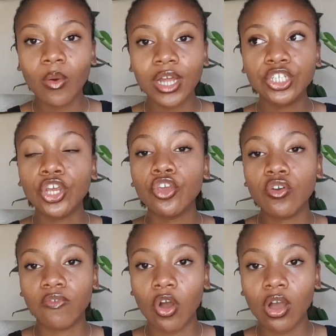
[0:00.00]
watch your
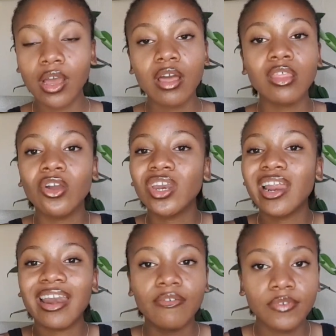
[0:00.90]
vlog, they're gonna
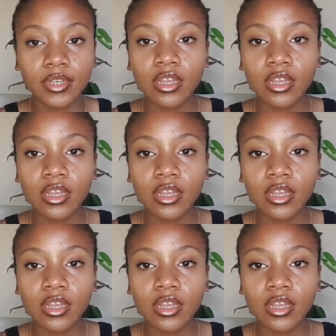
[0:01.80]
love it.